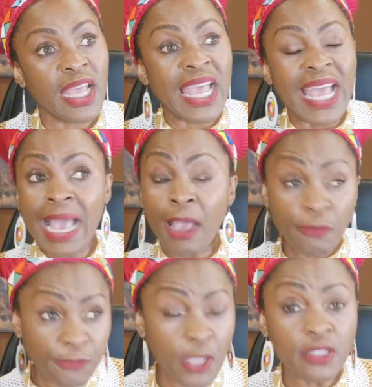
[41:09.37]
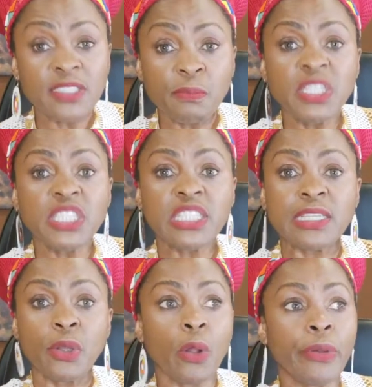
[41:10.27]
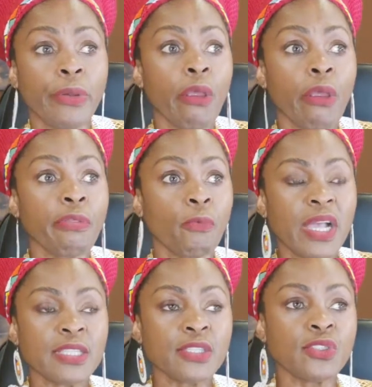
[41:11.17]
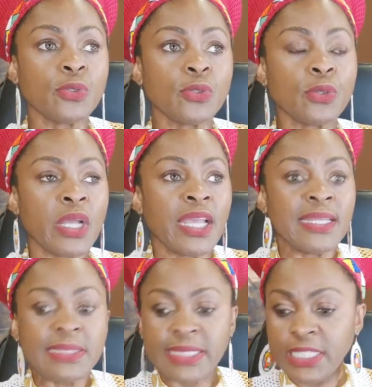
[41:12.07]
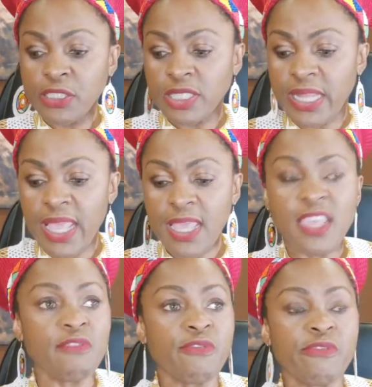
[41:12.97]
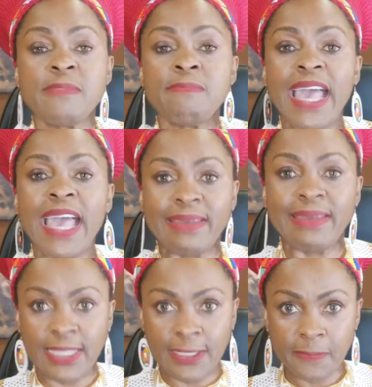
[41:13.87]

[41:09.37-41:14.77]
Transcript: Our Father's mission on earth was to teach everybody